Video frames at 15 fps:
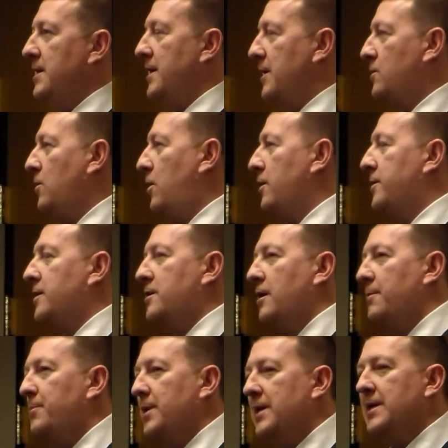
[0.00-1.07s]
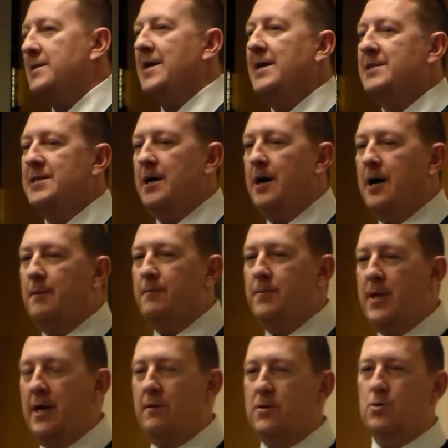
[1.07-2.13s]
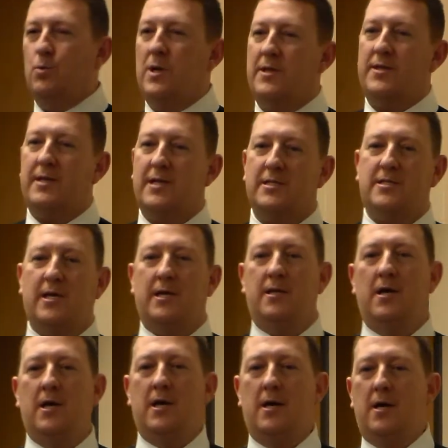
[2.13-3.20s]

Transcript: And I called the company at that time that I was with, and I said,